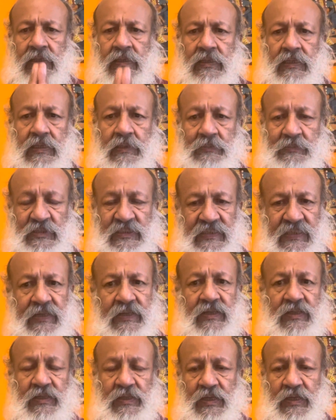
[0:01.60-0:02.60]

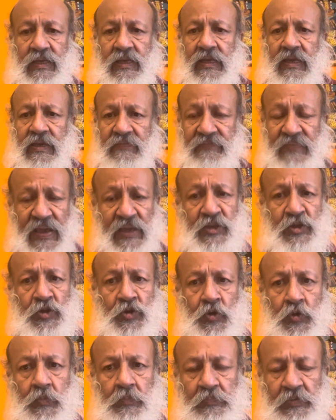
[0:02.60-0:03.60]
Namaste.
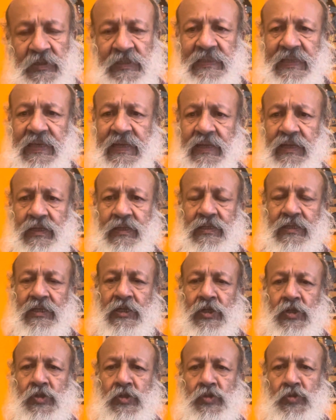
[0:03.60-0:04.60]
Vacuum breathing
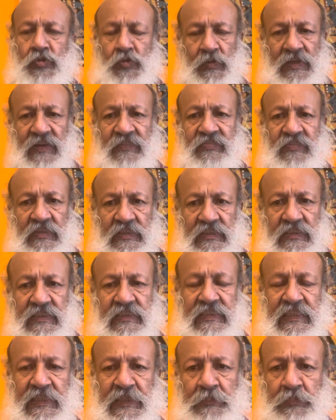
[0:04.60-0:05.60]
to lift
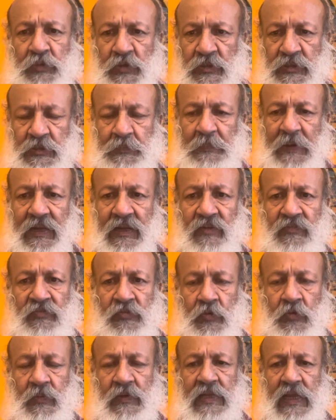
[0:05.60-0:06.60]
cerebrospinal
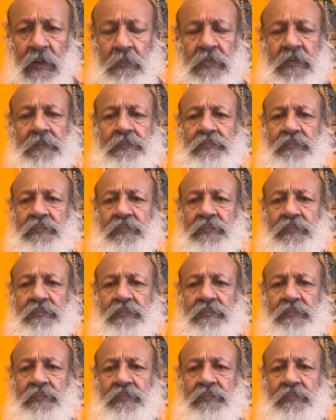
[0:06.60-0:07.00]
fluid up,